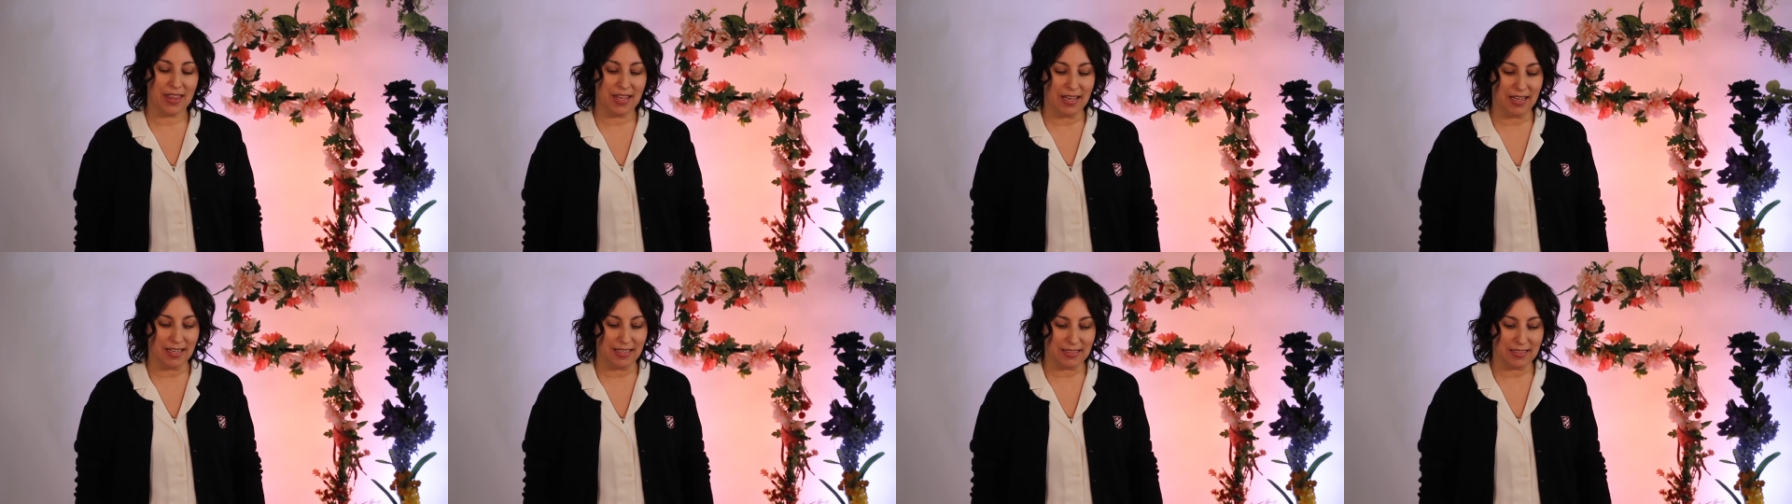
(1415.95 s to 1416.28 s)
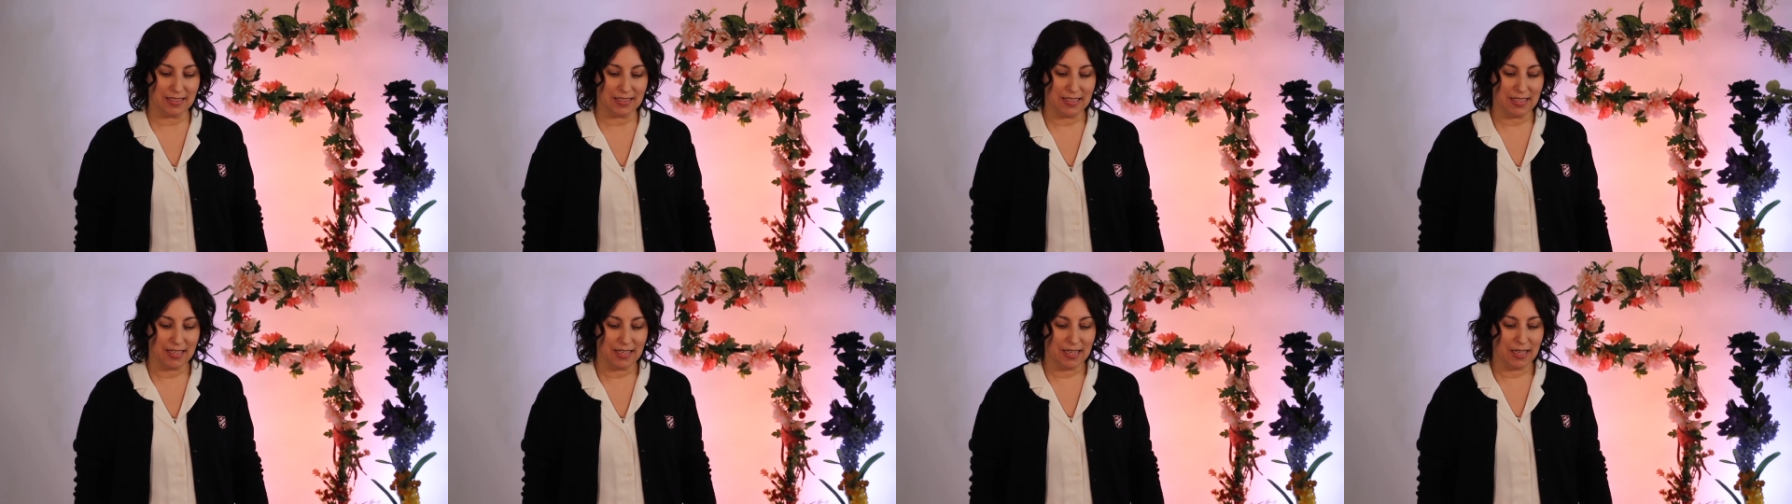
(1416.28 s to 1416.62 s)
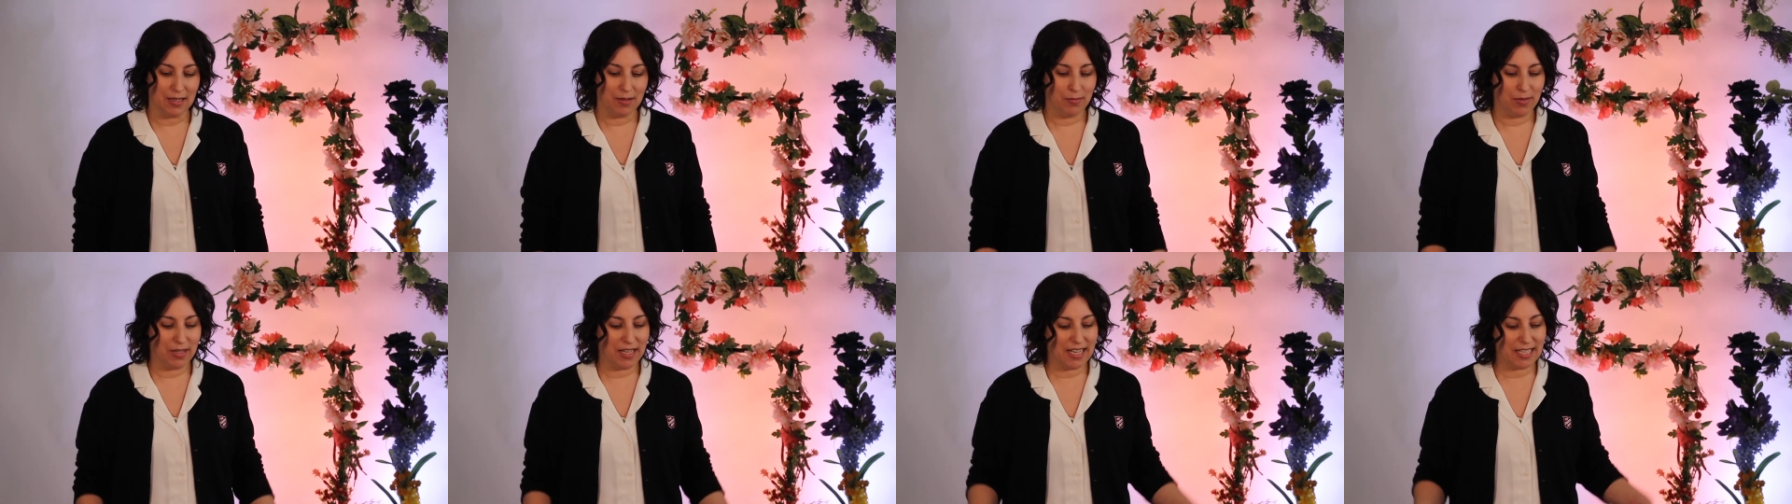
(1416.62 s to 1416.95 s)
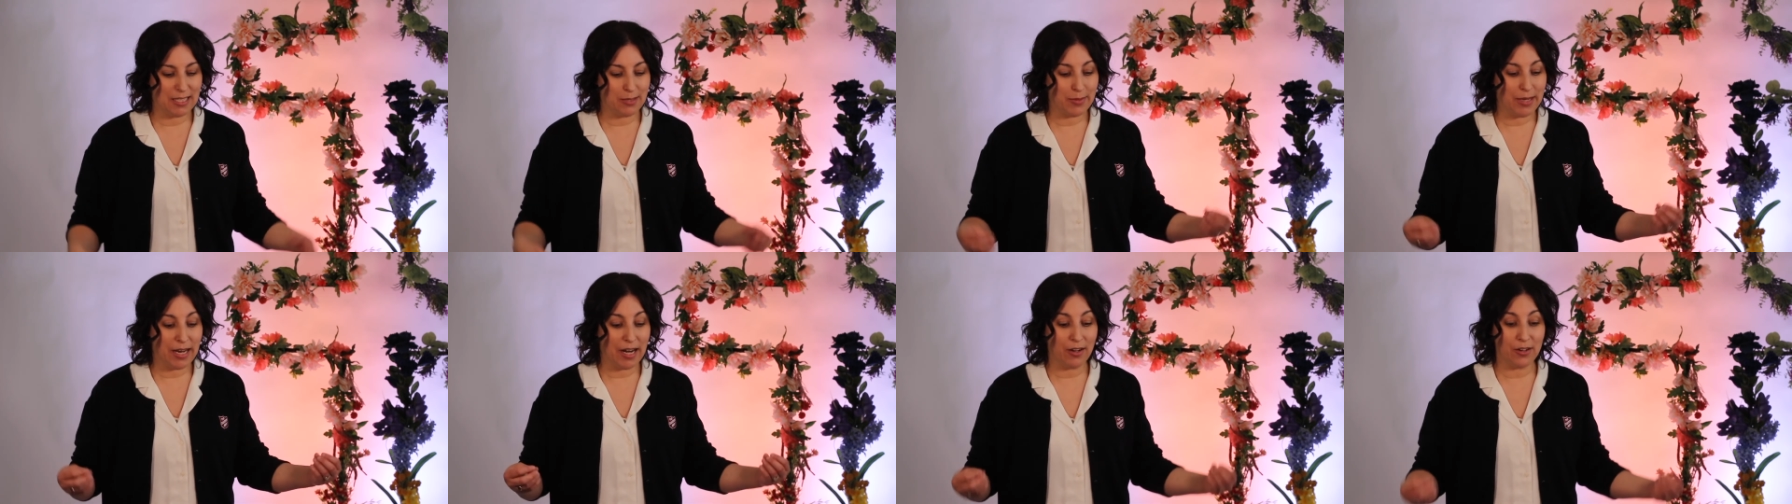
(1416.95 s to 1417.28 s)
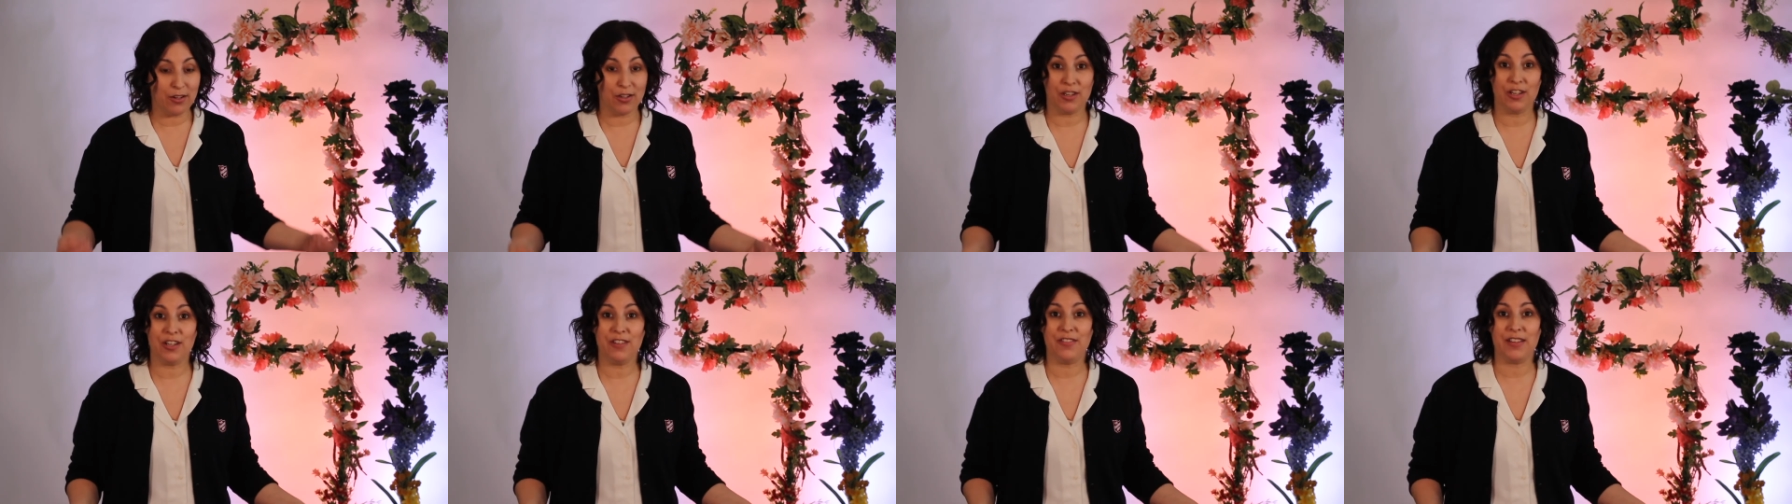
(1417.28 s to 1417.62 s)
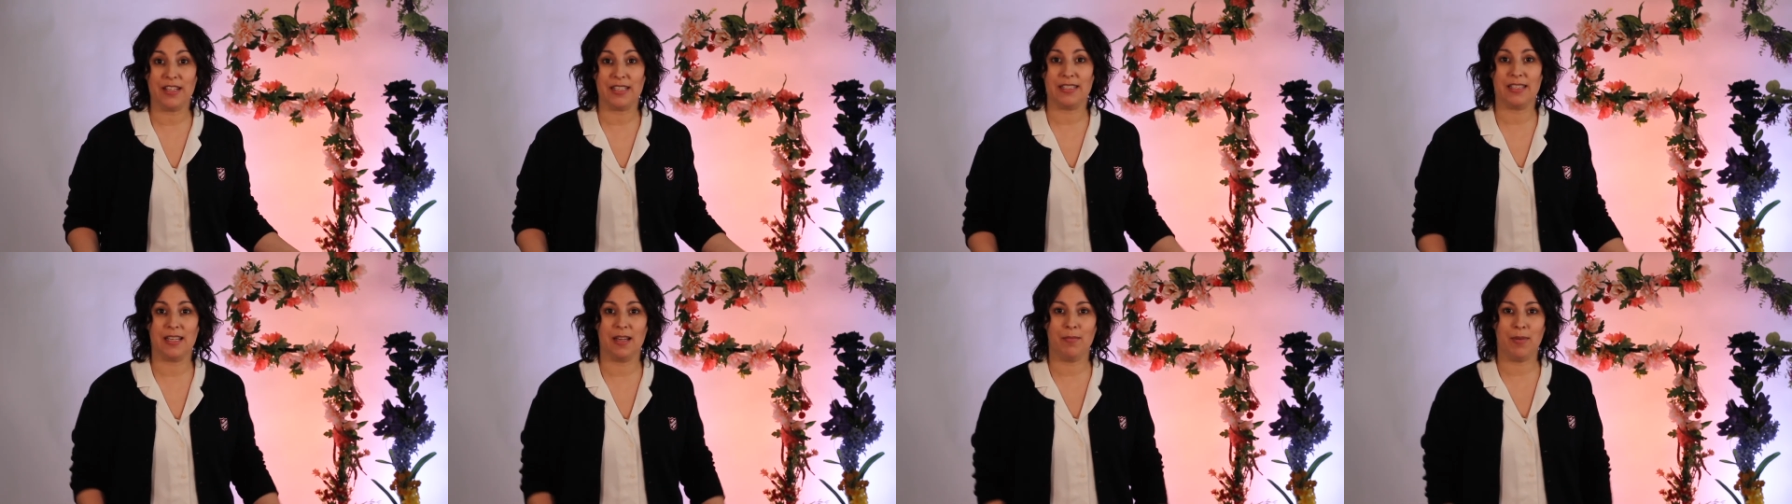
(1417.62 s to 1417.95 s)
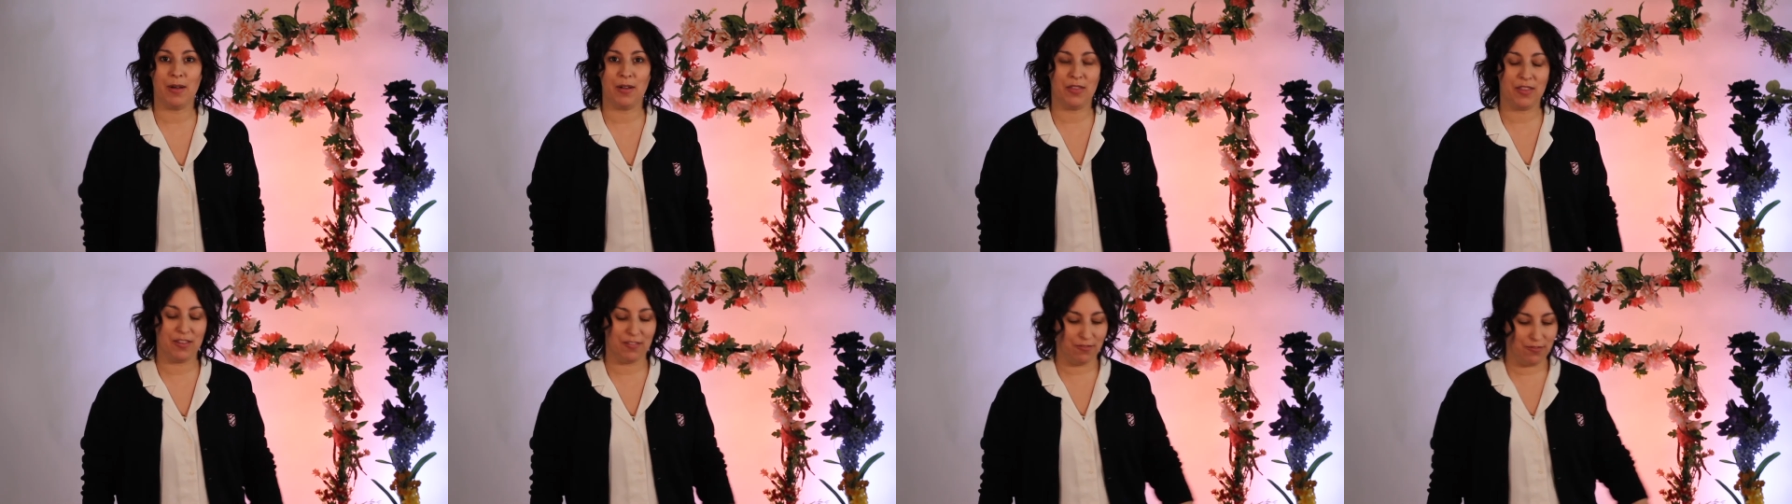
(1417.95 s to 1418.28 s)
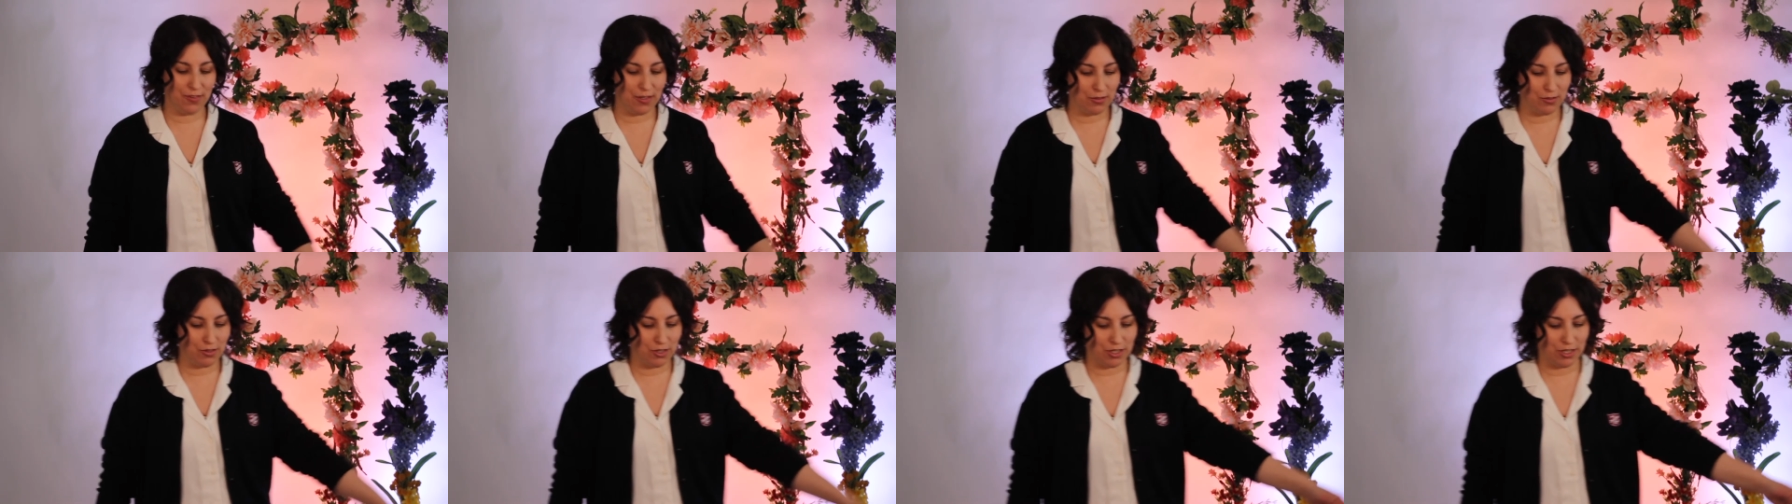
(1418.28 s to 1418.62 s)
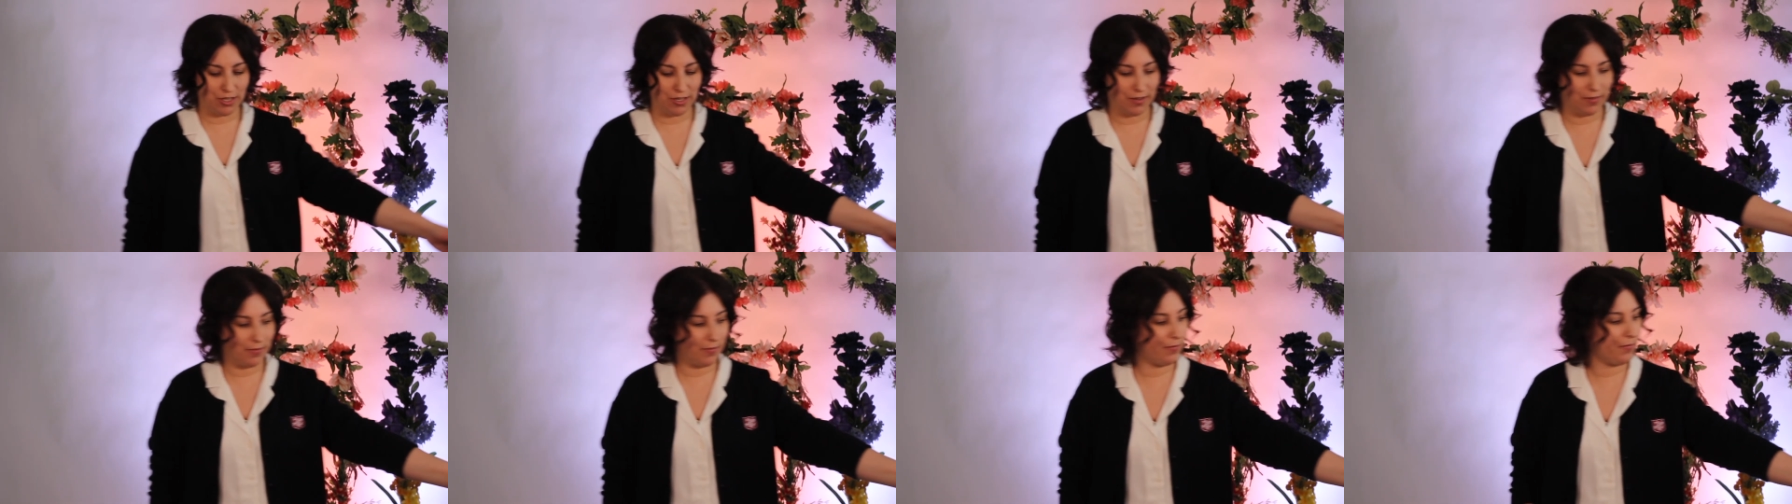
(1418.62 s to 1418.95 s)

things because we are nervous about the future.